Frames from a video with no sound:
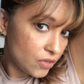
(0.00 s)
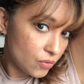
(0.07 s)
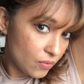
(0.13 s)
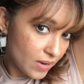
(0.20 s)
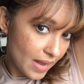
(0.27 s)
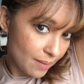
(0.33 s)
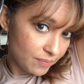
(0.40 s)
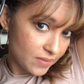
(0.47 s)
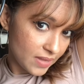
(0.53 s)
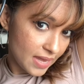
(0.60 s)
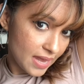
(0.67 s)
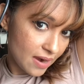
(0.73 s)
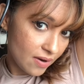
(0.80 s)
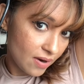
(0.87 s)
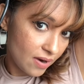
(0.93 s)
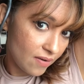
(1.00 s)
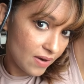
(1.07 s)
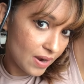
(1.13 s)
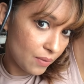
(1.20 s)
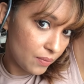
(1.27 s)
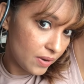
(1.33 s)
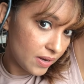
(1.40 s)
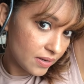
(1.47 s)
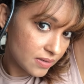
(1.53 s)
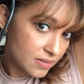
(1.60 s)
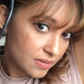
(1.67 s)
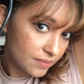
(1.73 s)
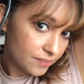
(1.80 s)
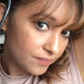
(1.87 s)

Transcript: You wrap the hair around it.